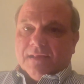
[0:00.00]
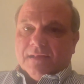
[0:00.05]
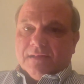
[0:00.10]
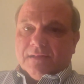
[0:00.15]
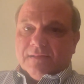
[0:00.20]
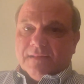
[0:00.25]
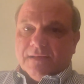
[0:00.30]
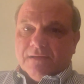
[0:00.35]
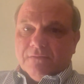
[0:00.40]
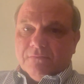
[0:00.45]

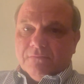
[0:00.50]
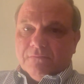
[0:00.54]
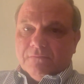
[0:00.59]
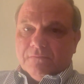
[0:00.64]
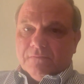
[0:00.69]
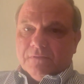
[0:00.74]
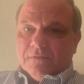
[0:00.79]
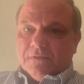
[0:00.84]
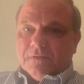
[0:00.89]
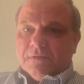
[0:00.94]
now
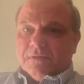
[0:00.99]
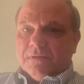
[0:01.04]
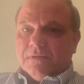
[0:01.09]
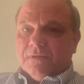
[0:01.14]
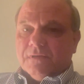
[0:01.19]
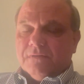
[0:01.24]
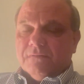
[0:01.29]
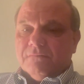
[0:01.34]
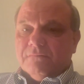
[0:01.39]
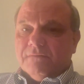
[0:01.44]

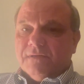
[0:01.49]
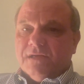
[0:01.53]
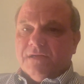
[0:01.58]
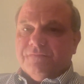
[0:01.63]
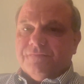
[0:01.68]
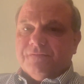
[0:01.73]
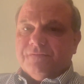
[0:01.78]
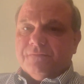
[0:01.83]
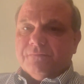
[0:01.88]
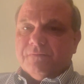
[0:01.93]
we
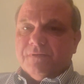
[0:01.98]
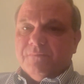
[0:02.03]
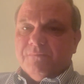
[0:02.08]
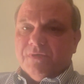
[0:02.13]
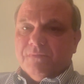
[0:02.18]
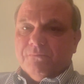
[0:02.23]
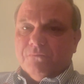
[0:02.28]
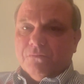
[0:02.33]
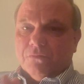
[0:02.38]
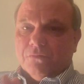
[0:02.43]
have to
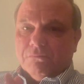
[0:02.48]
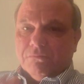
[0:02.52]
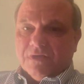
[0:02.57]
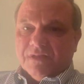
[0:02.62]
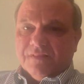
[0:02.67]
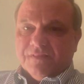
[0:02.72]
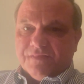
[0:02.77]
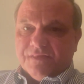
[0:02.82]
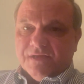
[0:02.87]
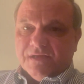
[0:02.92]
remember
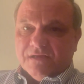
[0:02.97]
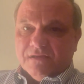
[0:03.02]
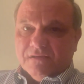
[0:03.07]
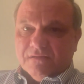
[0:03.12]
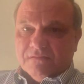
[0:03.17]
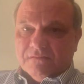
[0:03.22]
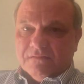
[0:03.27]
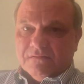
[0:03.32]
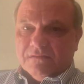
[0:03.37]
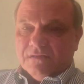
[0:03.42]
one thing.
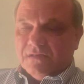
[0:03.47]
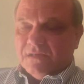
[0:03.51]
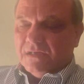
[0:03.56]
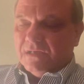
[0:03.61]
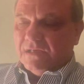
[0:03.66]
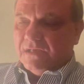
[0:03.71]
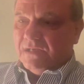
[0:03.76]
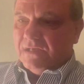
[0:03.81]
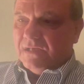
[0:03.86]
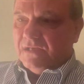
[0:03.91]

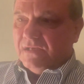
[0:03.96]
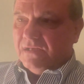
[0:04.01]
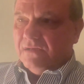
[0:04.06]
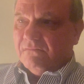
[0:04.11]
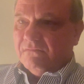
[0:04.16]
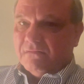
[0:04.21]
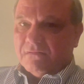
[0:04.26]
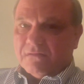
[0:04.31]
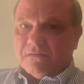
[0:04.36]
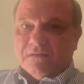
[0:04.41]
The
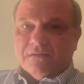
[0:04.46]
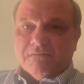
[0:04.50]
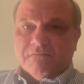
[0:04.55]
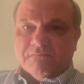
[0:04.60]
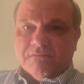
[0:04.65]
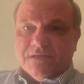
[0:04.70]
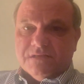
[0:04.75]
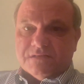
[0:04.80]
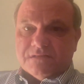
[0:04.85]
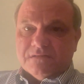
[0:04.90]
only
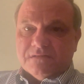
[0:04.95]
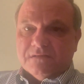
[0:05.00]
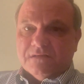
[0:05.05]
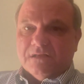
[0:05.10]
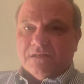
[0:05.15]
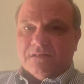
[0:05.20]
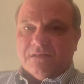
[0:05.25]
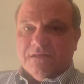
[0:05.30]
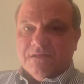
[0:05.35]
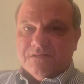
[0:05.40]
reason
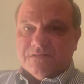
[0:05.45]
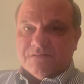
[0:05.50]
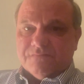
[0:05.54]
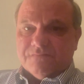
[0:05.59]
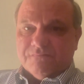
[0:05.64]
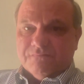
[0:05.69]
that these